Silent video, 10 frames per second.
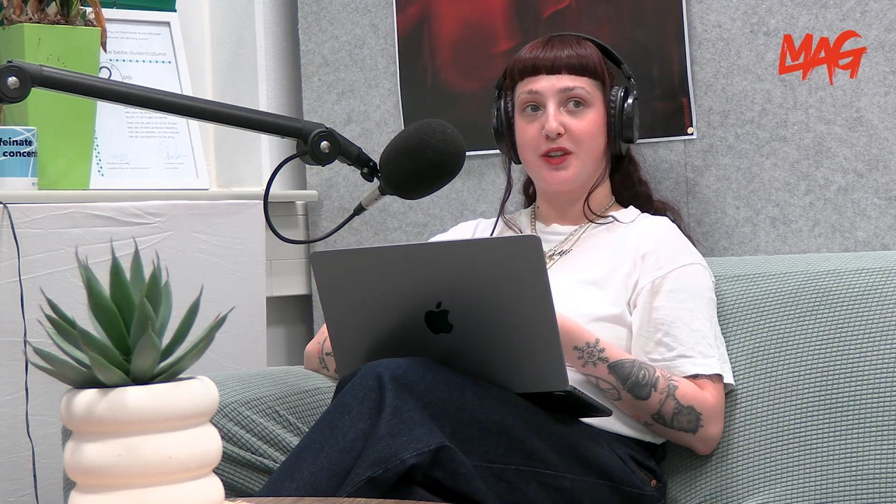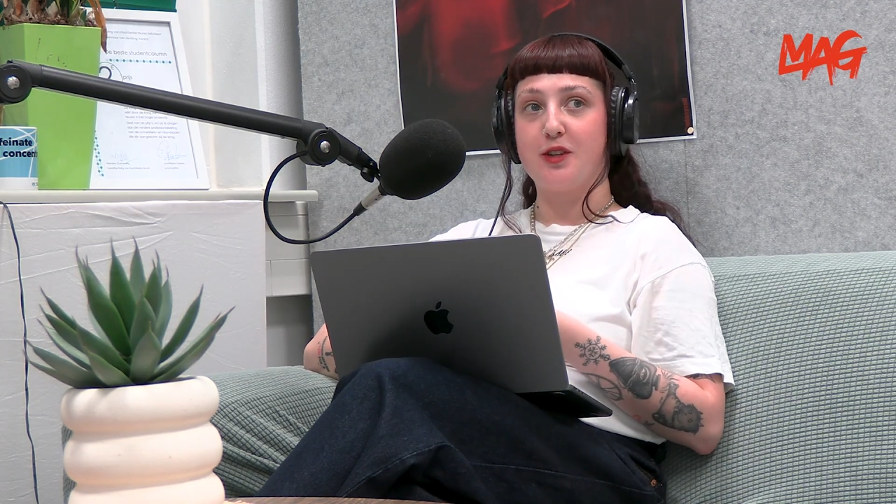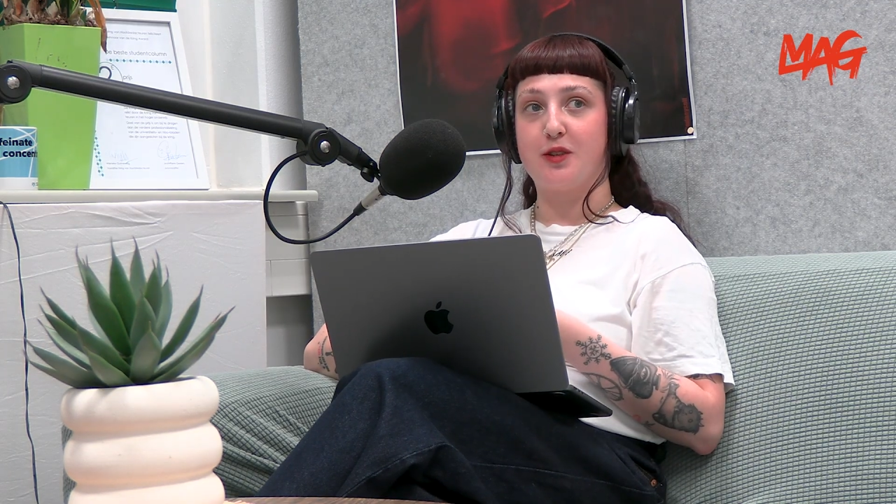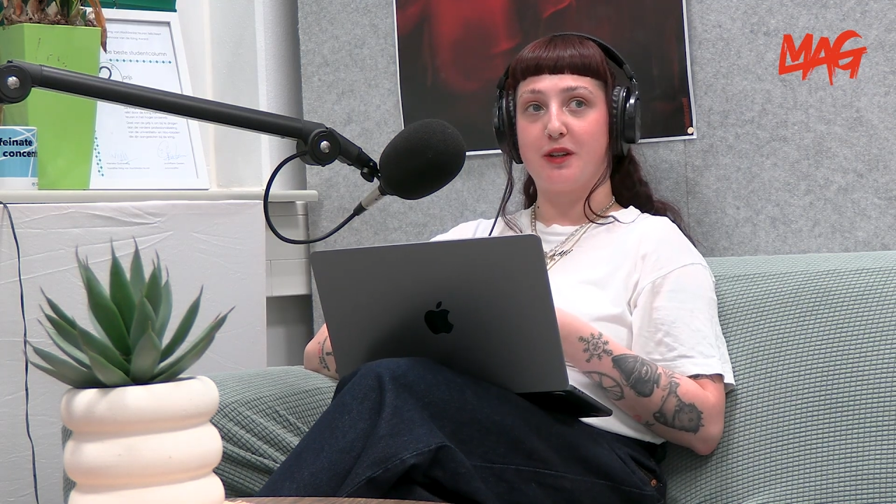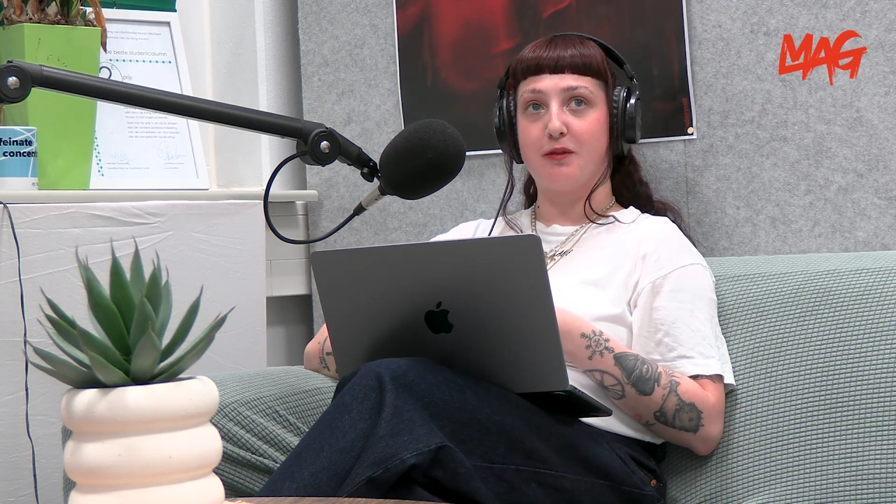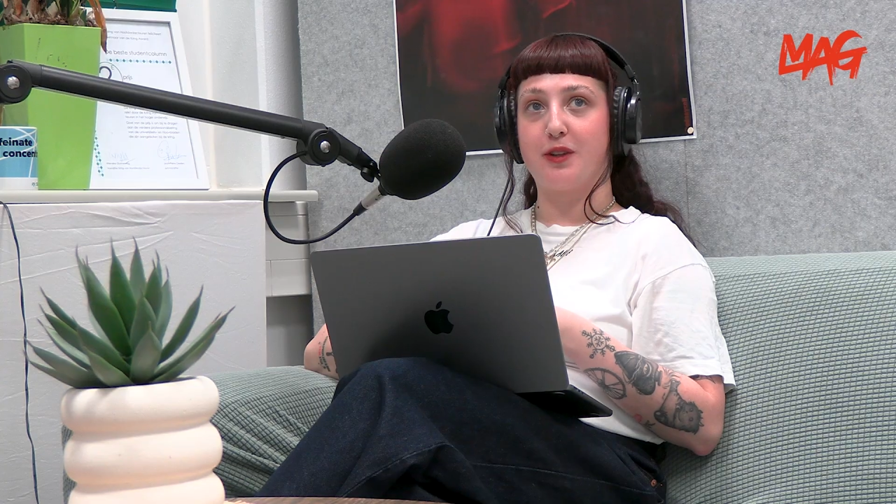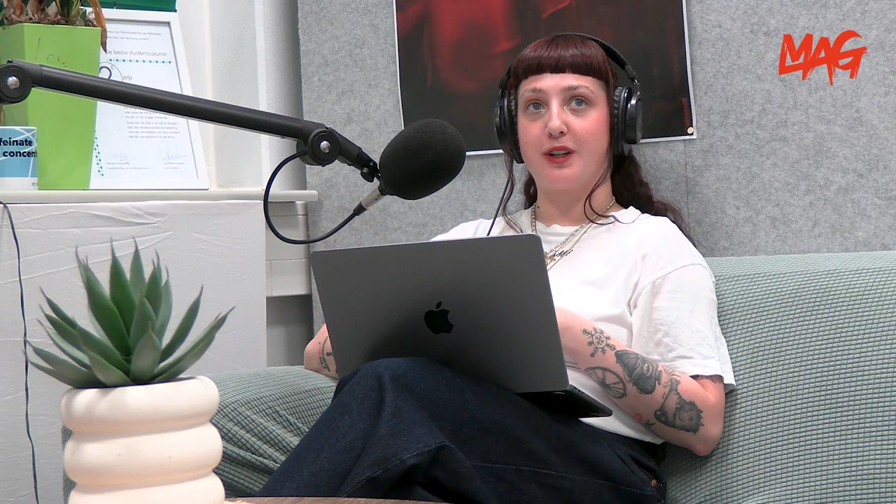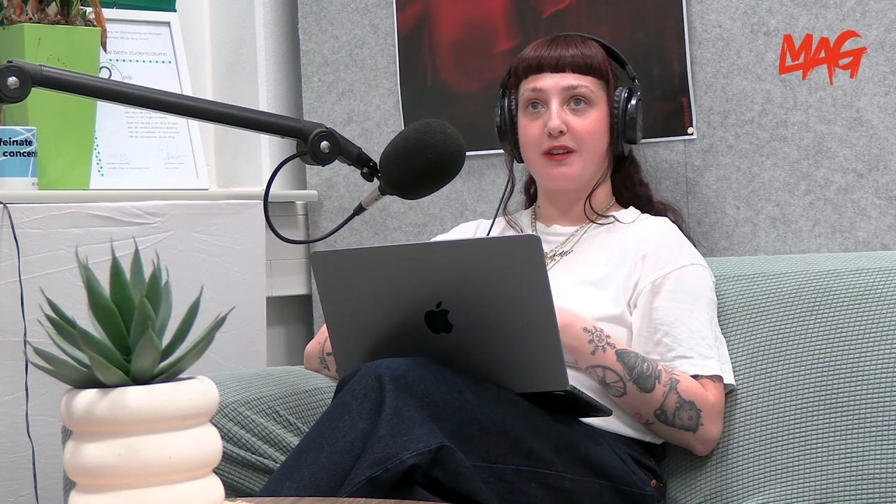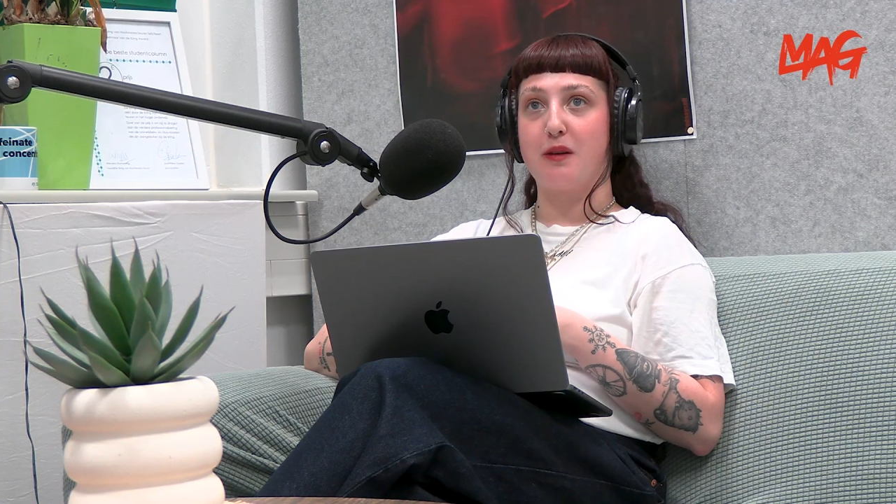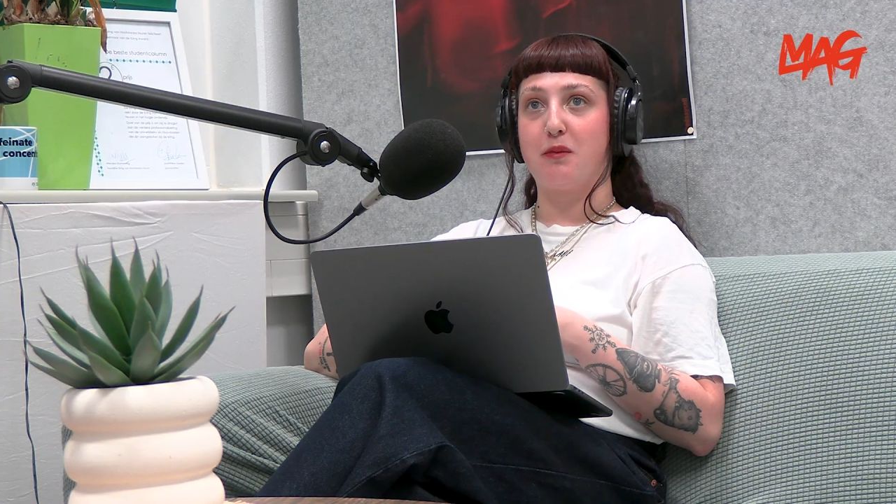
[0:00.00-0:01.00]
you can, for
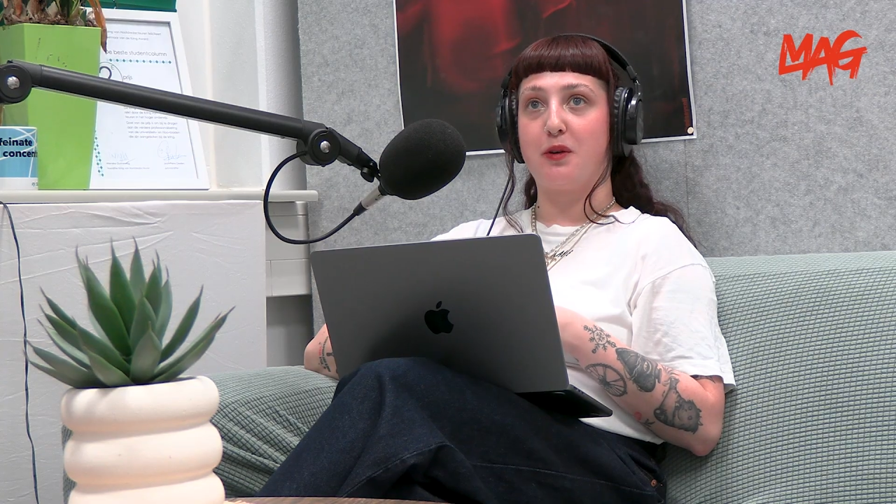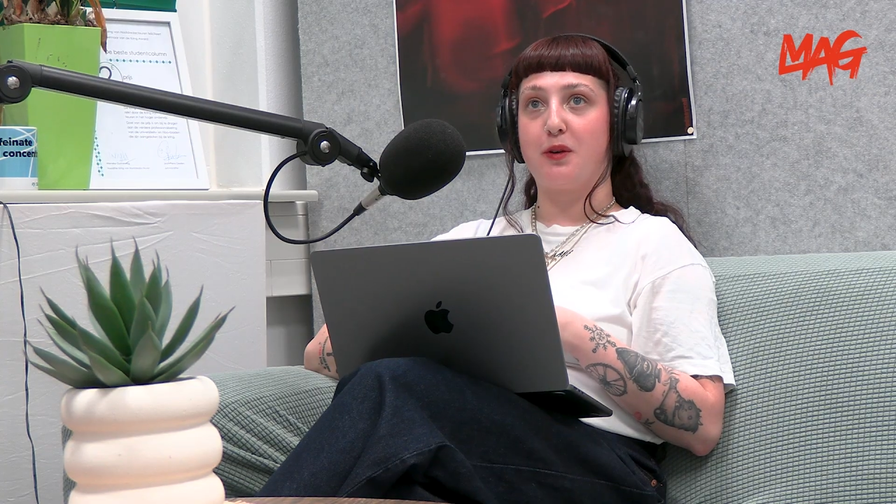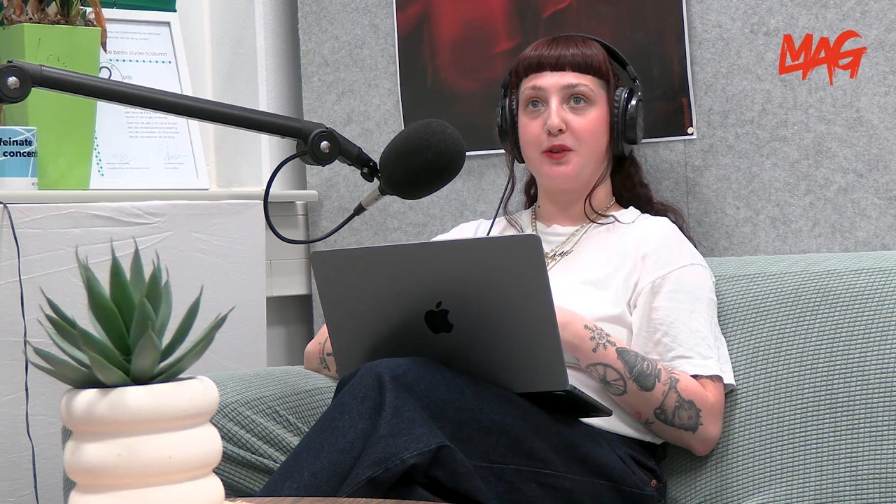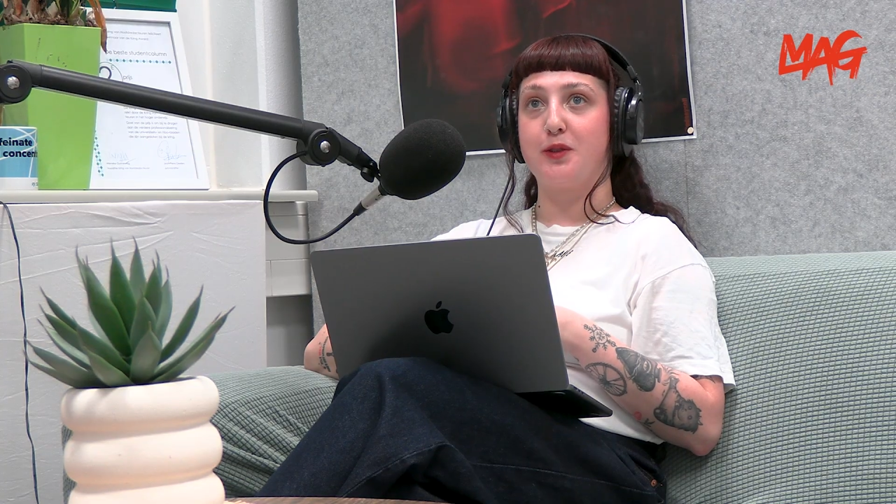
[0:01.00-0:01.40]
example,